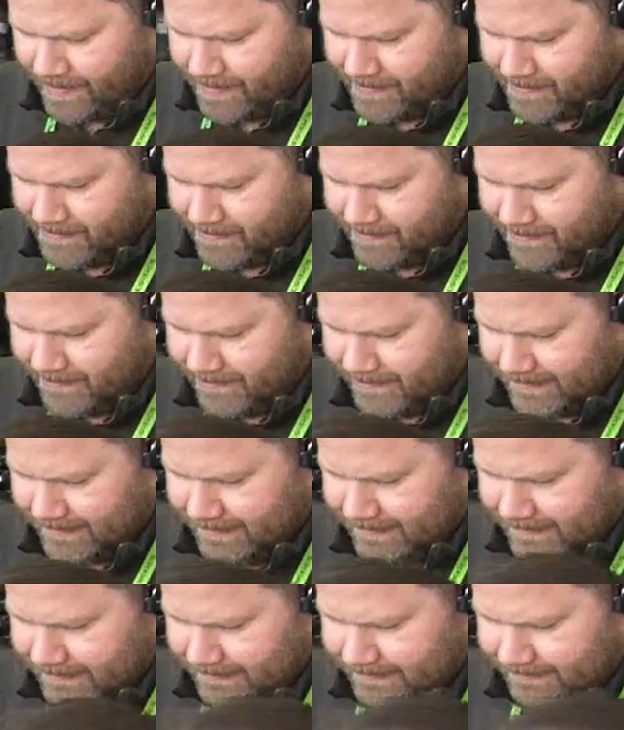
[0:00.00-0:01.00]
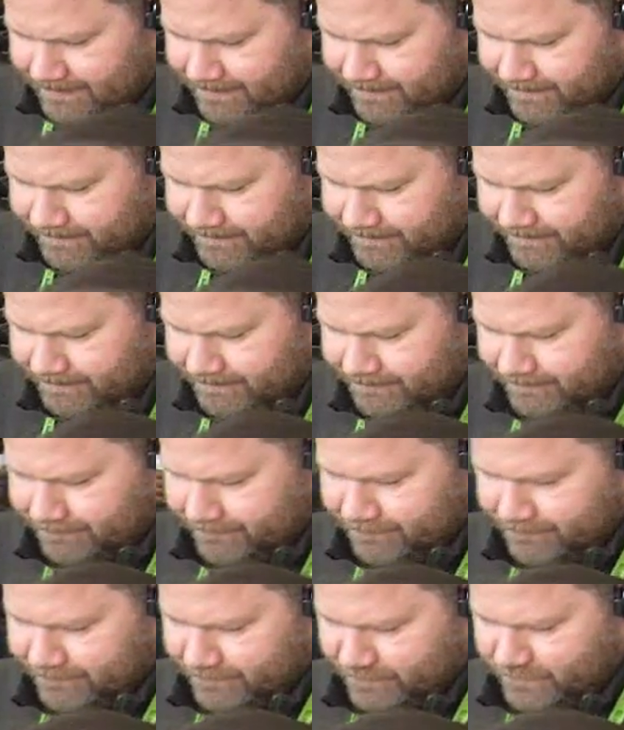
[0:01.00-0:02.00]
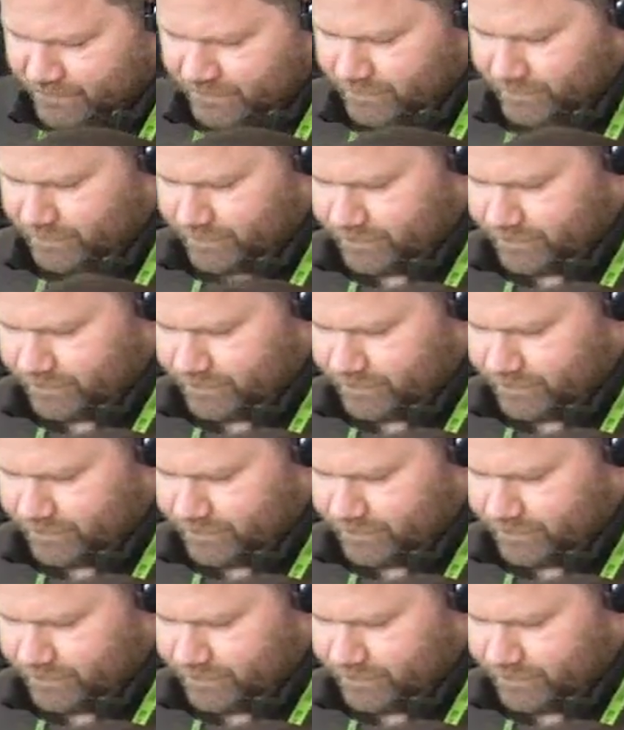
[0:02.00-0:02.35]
This person isn't speaking.